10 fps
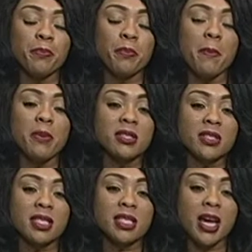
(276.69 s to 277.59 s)
But most of
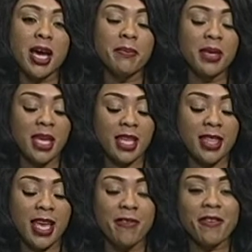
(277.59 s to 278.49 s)
the time,
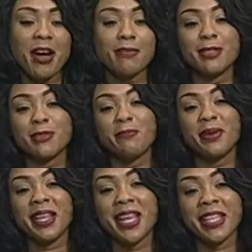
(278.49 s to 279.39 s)
they have come to
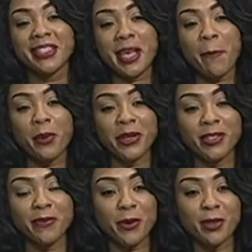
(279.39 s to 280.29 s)
place their points
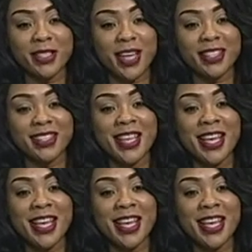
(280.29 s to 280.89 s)
of contact.